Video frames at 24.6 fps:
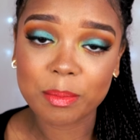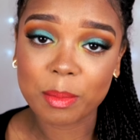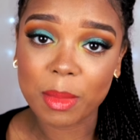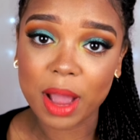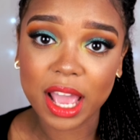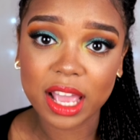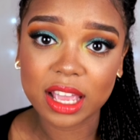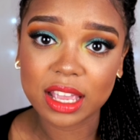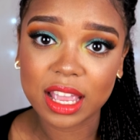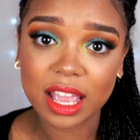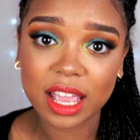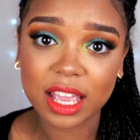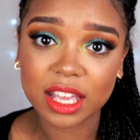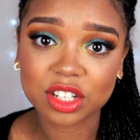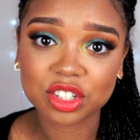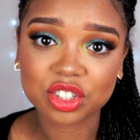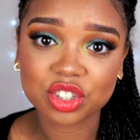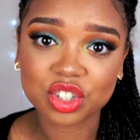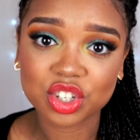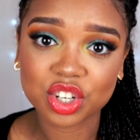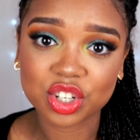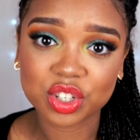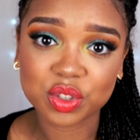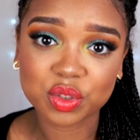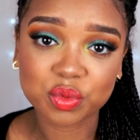my hands
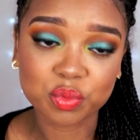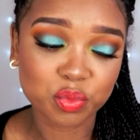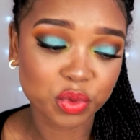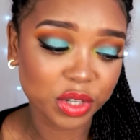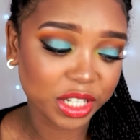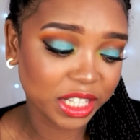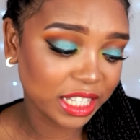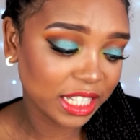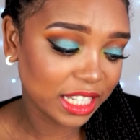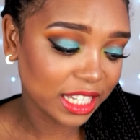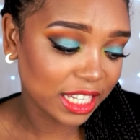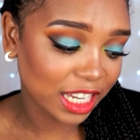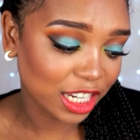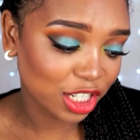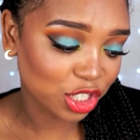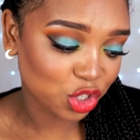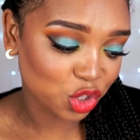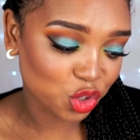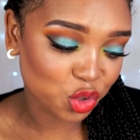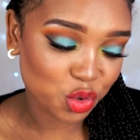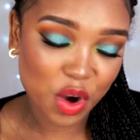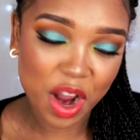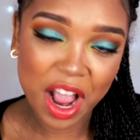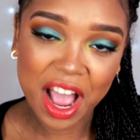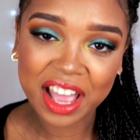just really get
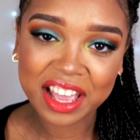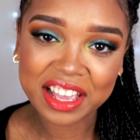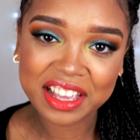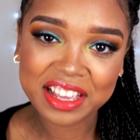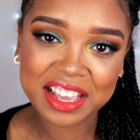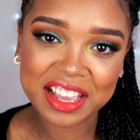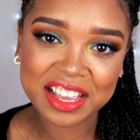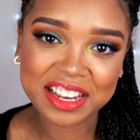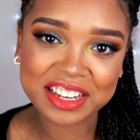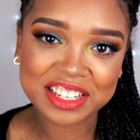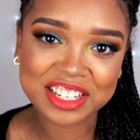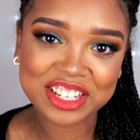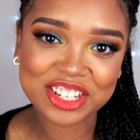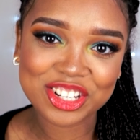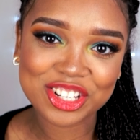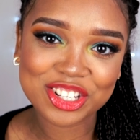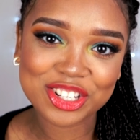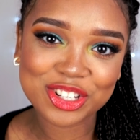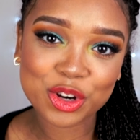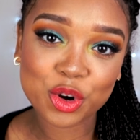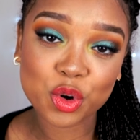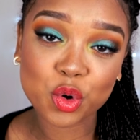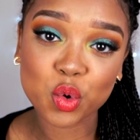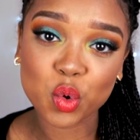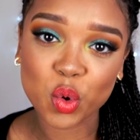dry and
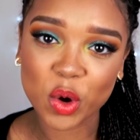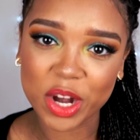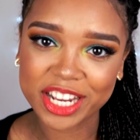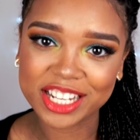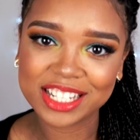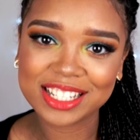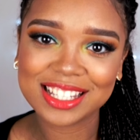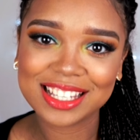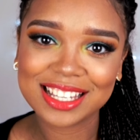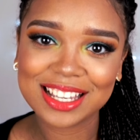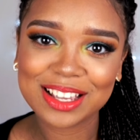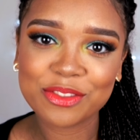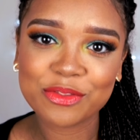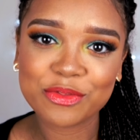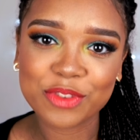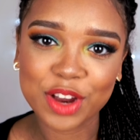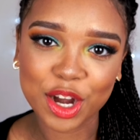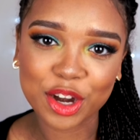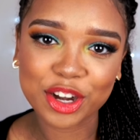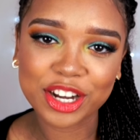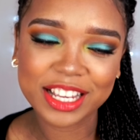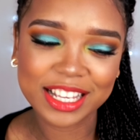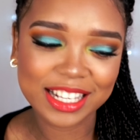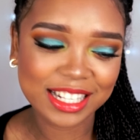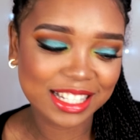just crazy
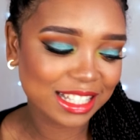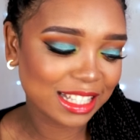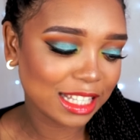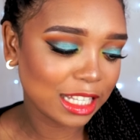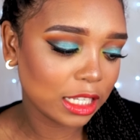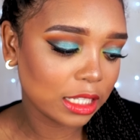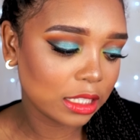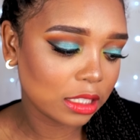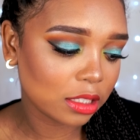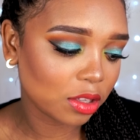very easily,